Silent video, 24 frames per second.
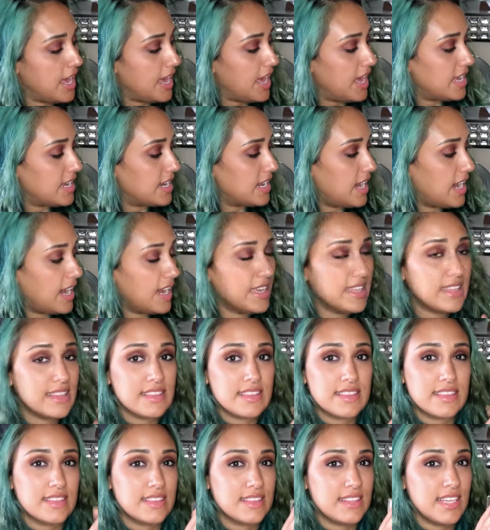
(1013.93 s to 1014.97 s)
and I
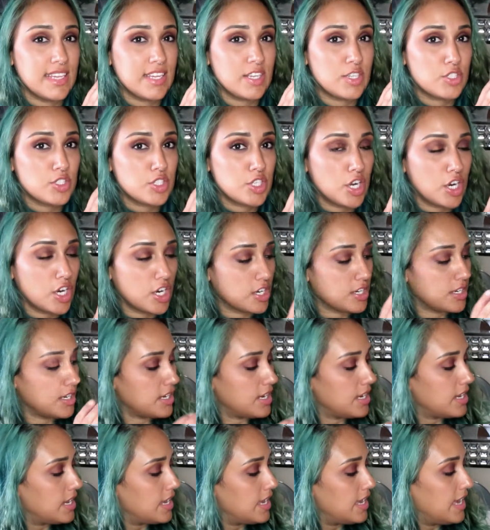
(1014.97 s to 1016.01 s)
think Tarte
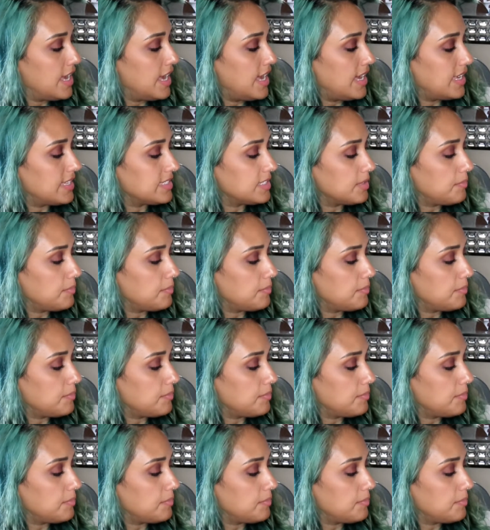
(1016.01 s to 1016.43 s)
has